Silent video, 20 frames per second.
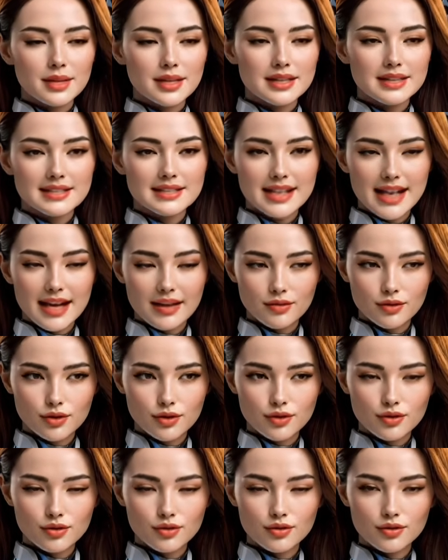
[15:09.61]
and walks to
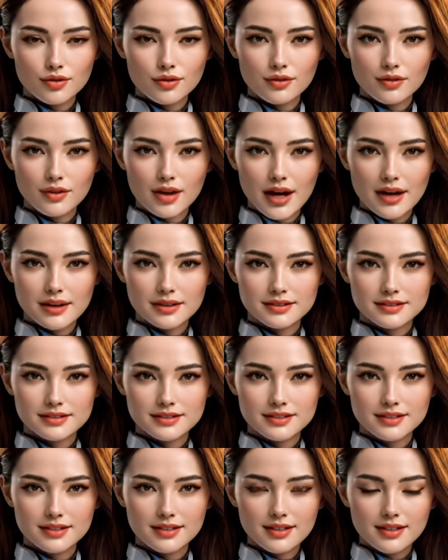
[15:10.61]
d3, while the
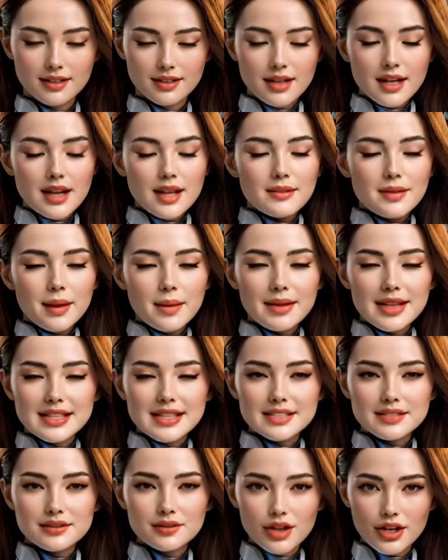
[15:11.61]
bishop watches
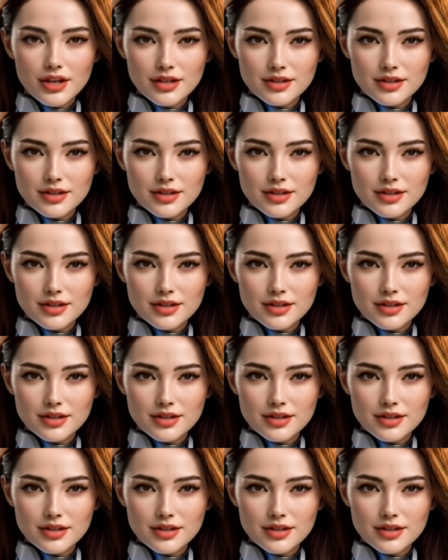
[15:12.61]
e6.